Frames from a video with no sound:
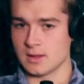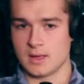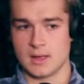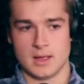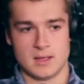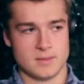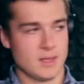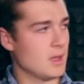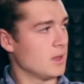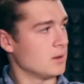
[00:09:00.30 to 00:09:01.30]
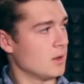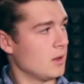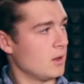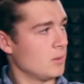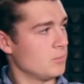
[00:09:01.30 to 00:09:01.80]
And then
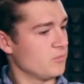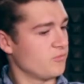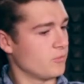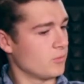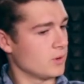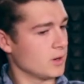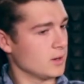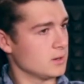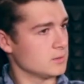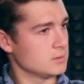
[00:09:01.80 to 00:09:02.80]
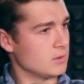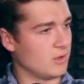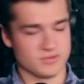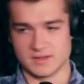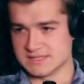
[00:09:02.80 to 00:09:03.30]
for
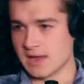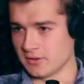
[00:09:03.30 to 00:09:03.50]
obviously Italian.